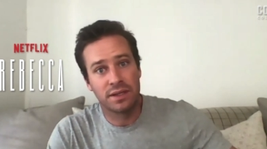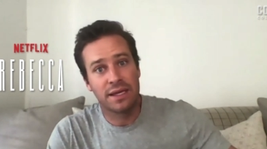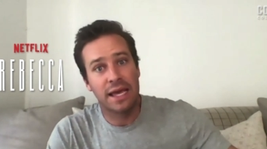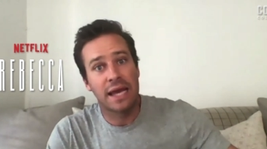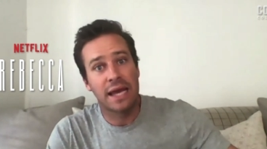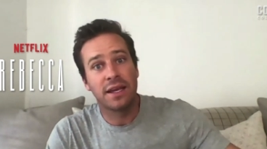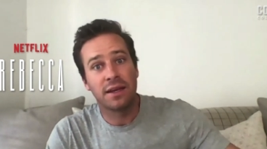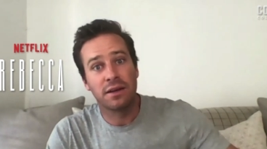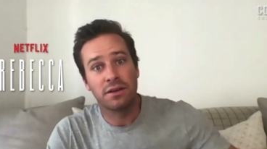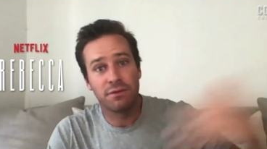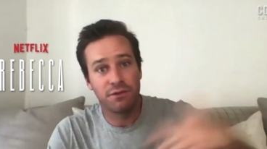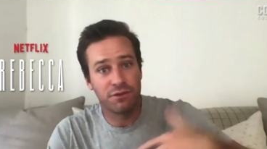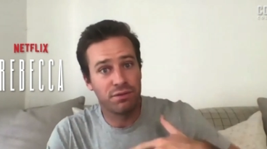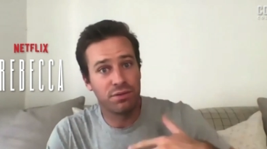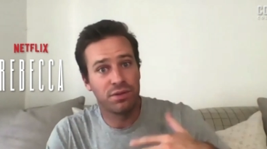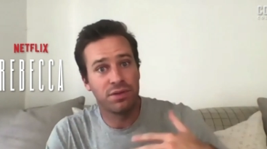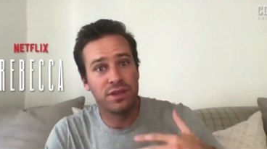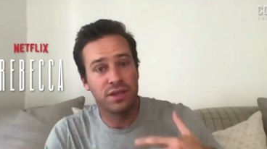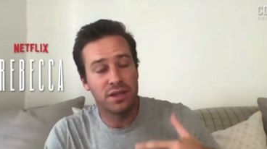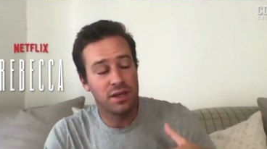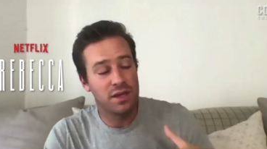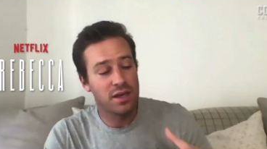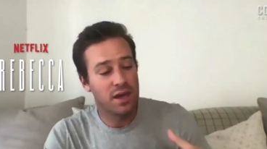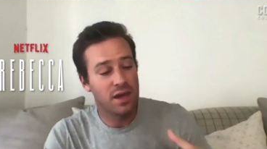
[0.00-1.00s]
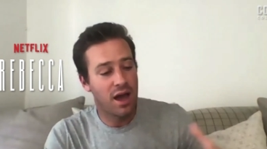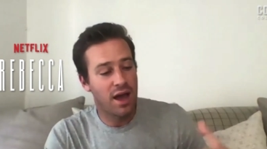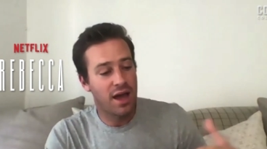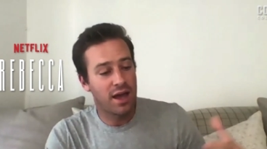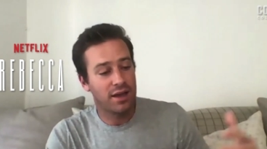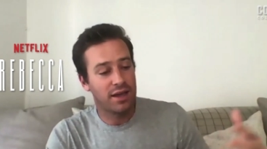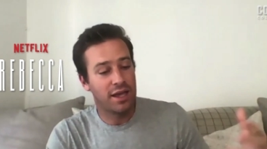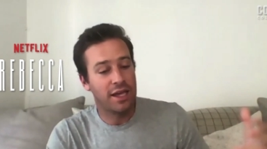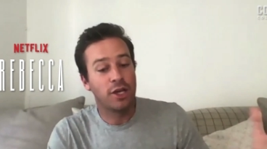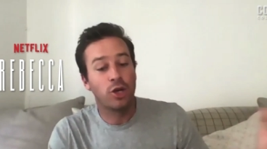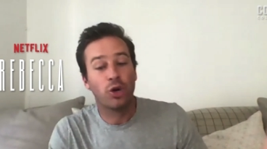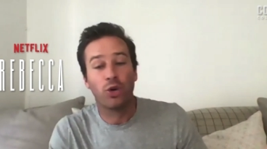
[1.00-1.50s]
getting
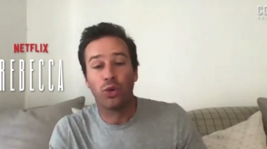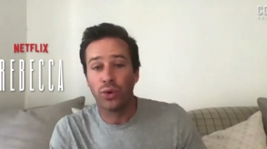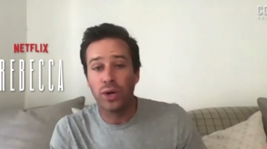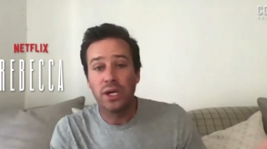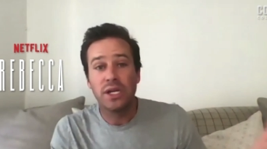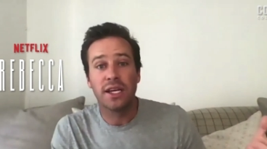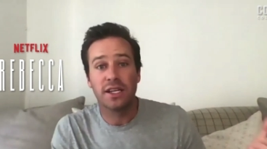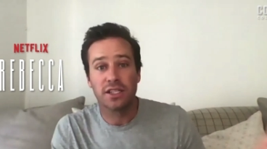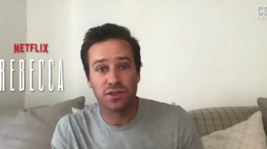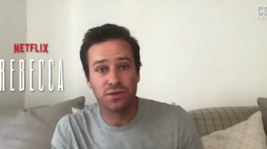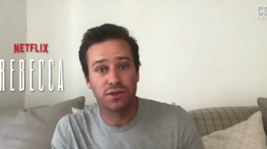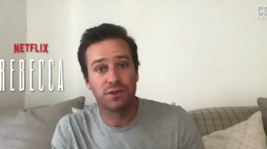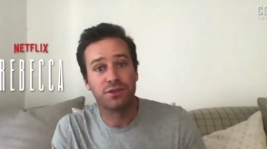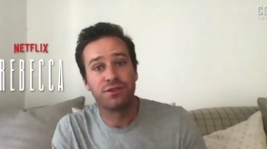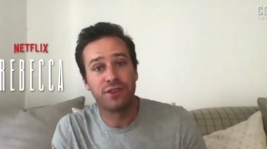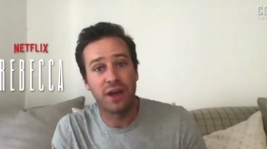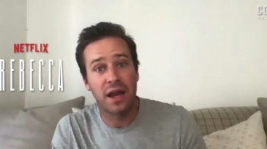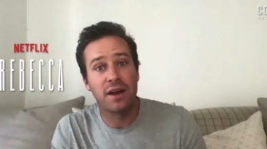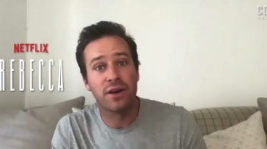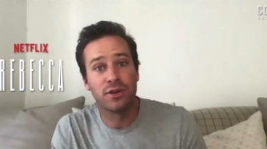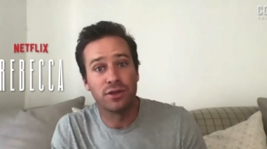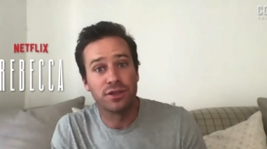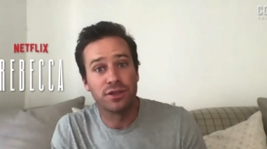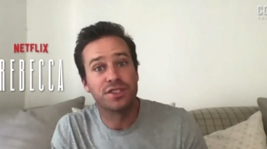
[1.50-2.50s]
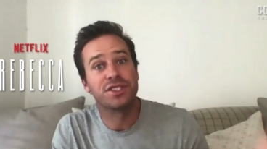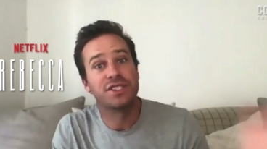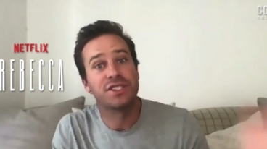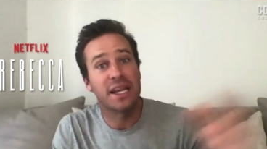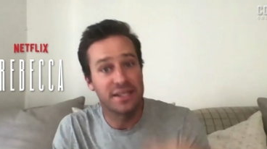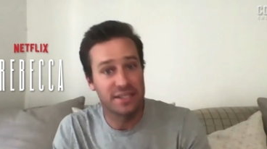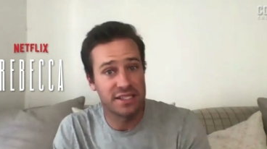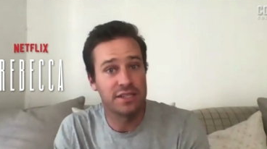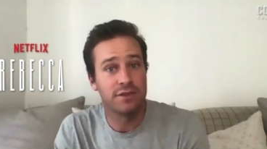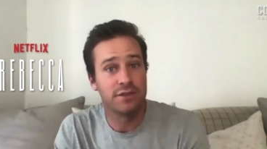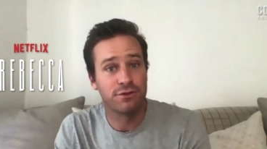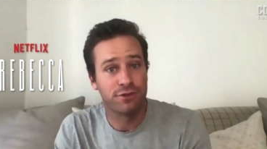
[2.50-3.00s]
the ingredients for fentanyl
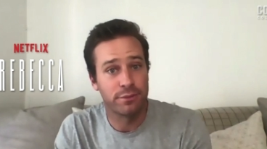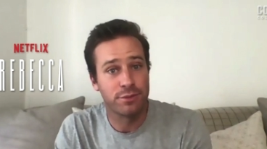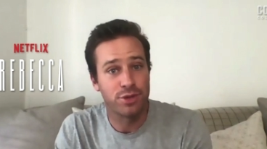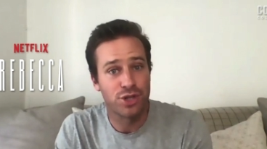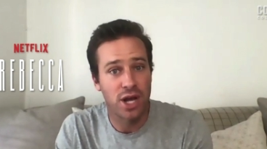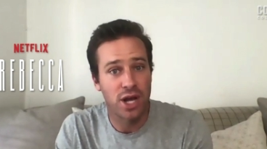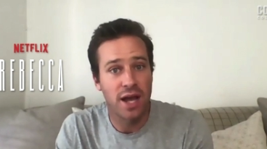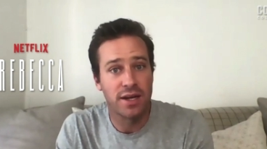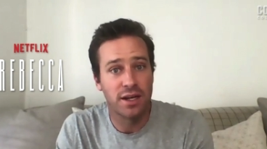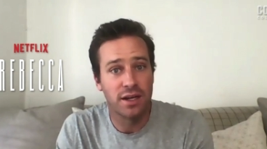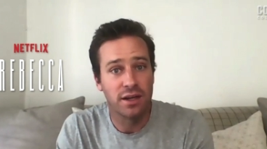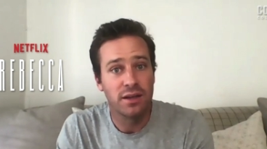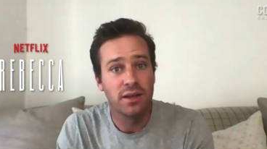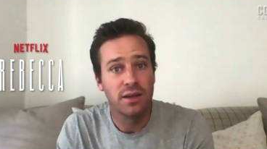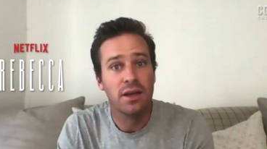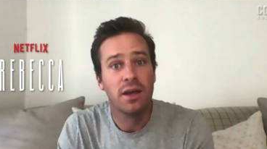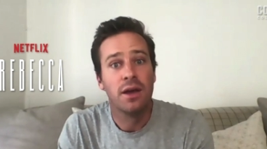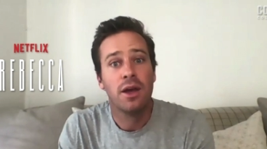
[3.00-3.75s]
sent in from China,